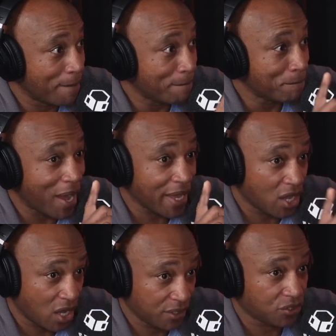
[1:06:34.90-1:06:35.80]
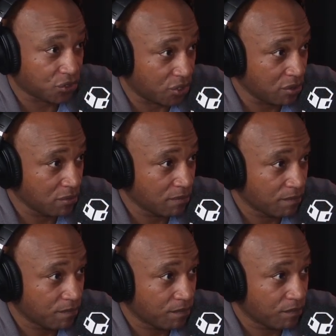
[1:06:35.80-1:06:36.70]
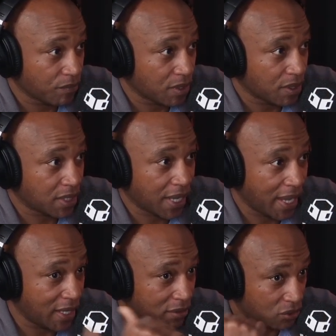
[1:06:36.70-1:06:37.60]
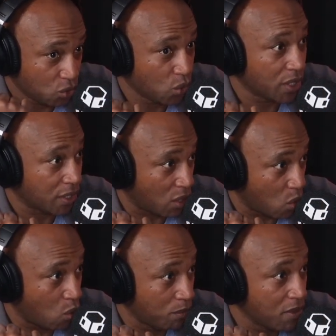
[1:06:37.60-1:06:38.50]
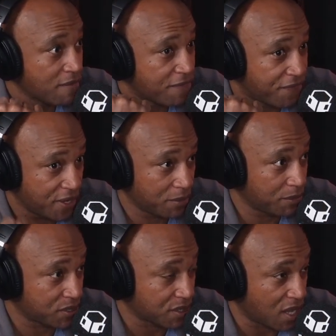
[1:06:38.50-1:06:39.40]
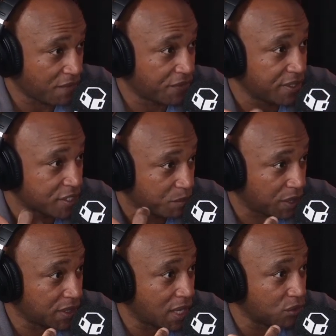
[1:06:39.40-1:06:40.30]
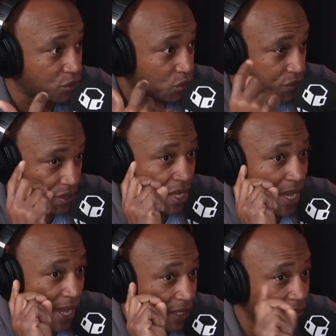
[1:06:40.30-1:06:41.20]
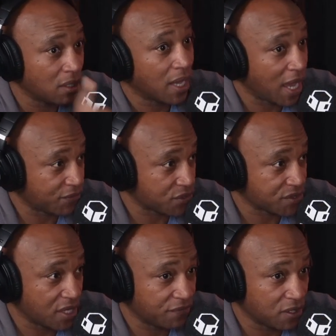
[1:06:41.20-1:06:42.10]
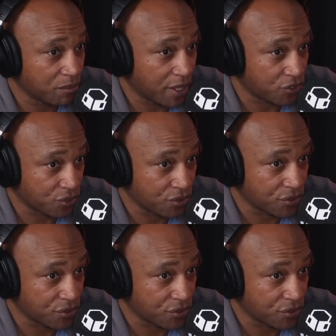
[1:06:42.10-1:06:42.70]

my hunter can do it at home, film himself, and explain how to do this, and have the safety measures,